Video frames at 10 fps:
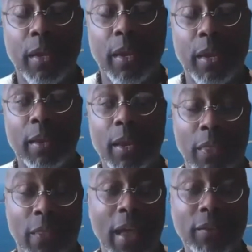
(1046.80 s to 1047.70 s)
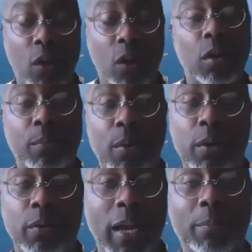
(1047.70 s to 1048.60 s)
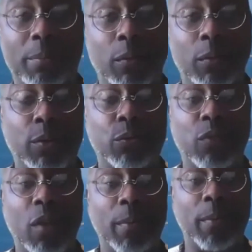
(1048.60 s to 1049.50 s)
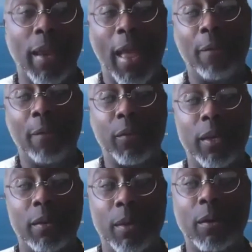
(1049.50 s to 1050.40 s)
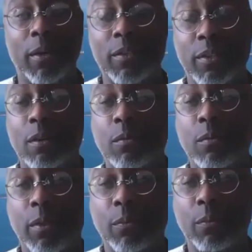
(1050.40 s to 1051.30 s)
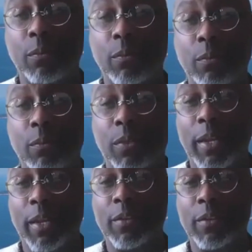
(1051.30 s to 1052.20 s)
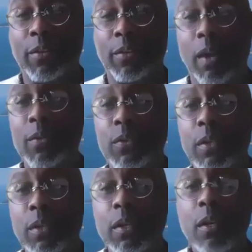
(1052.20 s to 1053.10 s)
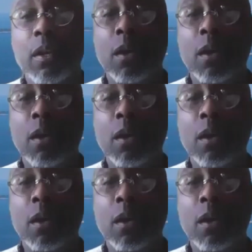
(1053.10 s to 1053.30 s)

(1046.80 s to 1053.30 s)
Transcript: And that's all a part of the complex racial trauma that African Americans deal with within the educational environments.